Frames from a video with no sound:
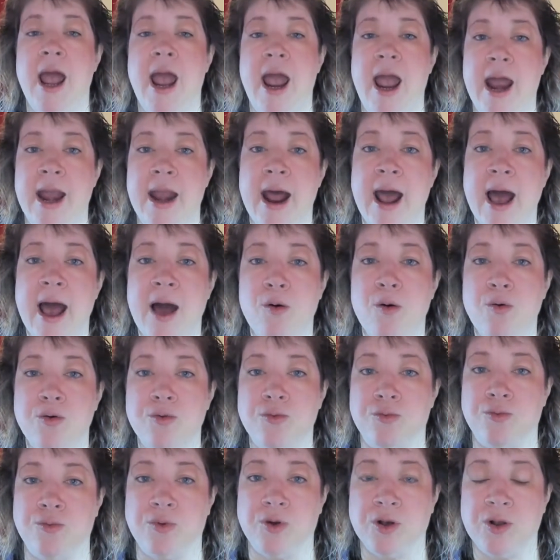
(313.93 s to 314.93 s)
and how to
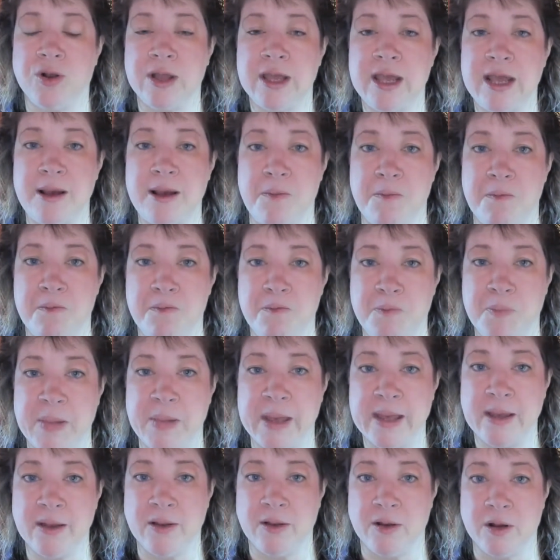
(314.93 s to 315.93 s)
really
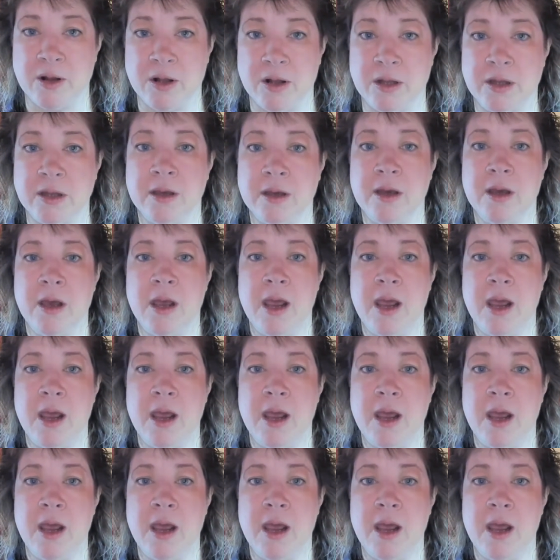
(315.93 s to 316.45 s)
build